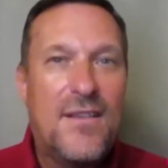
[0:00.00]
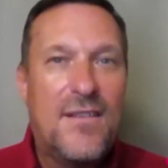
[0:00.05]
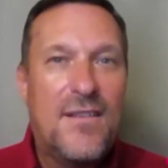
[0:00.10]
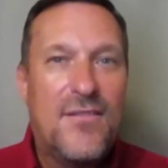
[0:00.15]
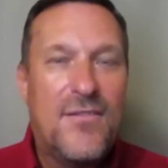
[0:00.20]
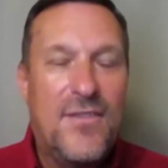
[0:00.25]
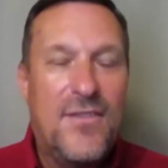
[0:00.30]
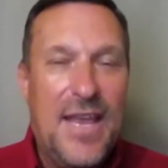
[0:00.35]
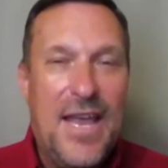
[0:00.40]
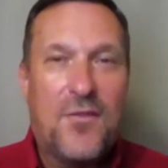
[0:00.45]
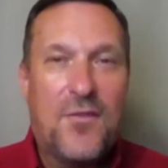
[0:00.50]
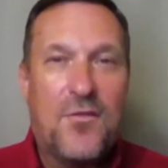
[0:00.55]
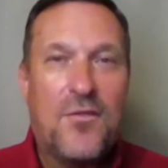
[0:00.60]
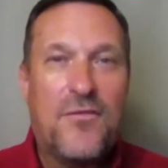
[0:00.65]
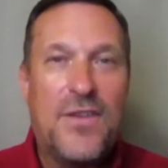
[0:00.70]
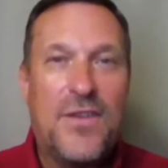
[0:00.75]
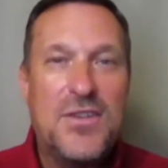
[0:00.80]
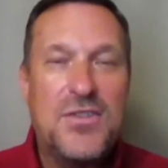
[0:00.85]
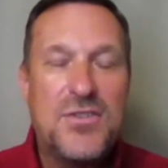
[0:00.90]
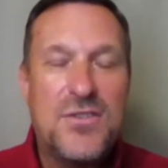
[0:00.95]
the
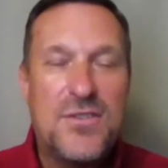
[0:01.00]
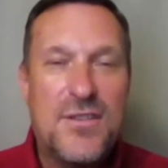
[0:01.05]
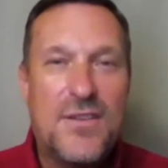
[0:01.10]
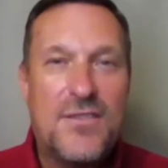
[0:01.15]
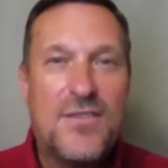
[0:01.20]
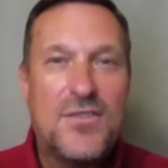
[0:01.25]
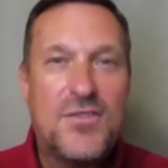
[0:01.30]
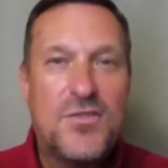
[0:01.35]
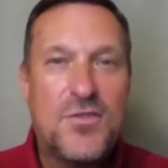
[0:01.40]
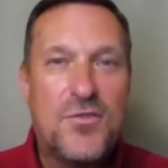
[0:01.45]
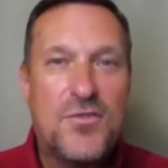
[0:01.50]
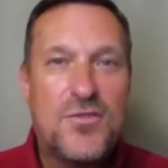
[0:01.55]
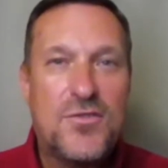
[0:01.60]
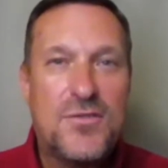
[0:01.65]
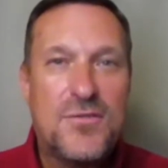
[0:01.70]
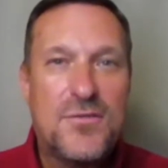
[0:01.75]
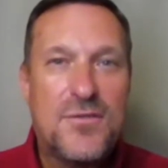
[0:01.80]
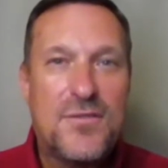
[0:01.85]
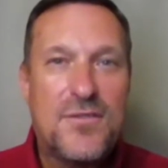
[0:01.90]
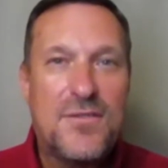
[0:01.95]
aggravation that the
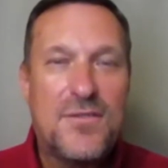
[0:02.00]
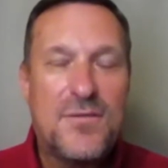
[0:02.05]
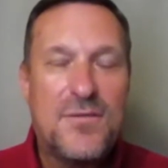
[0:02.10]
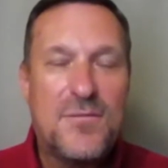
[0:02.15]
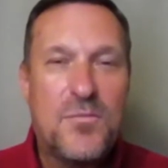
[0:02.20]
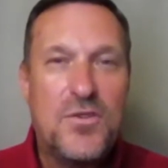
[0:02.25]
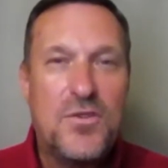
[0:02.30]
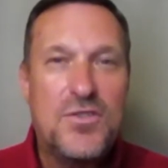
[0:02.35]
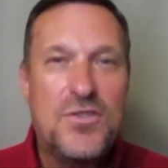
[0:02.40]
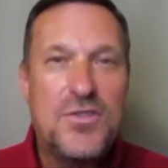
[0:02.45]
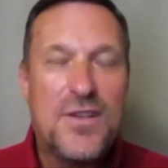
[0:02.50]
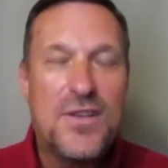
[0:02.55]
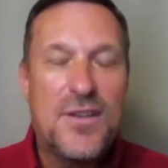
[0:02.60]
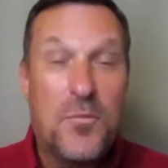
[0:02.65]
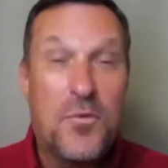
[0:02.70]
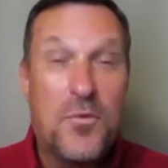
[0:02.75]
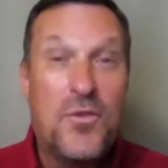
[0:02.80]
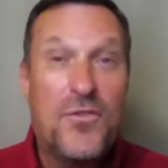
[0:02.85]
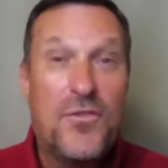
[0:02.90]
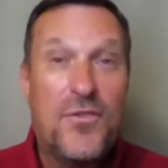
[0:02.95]
church
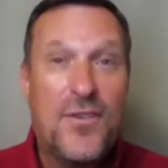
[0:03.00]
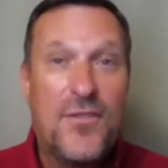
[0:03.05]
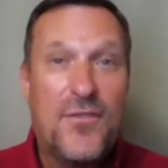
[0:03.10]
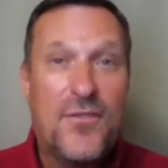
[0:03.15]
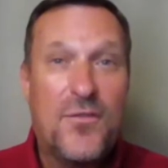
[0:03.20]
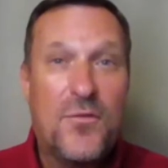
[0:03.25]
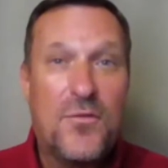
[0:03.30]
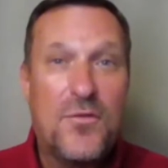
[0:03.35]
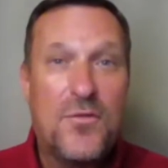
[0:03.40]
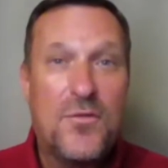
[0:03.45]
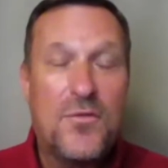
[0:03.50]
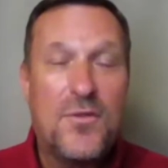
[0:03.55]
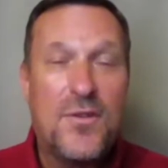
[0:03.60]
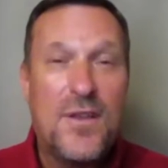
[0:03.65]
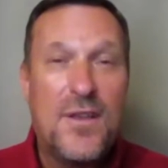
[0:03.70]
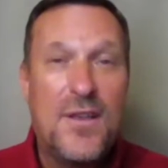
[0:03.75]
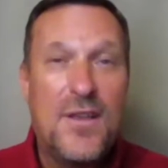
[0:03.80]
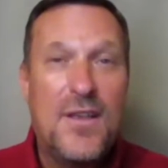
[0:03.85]
puts us through.